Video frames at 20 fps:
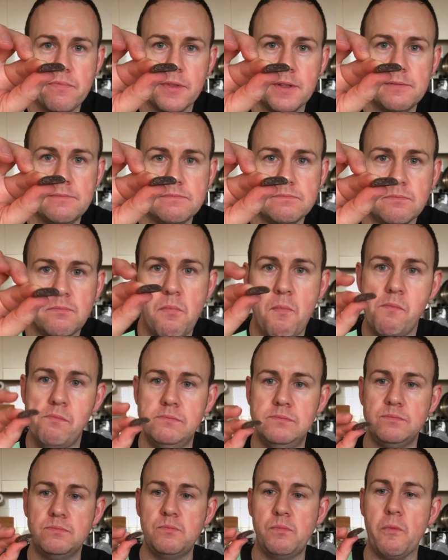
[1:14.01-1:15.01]
These are found
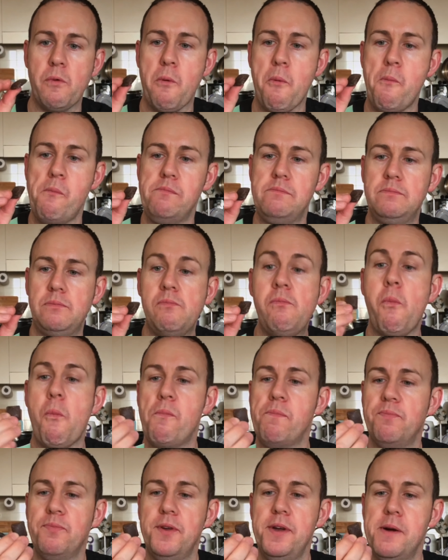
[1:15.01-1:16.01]
on the counter mm,
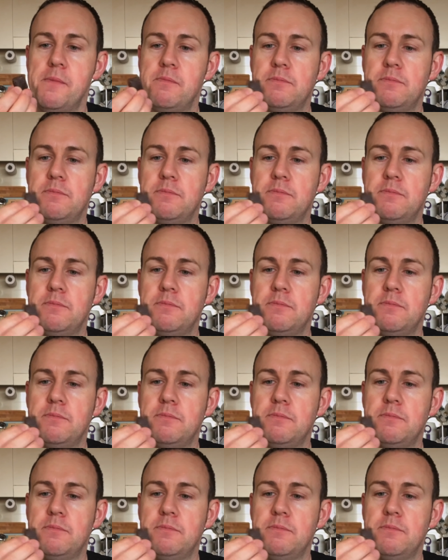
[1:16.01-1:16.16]
or yeah.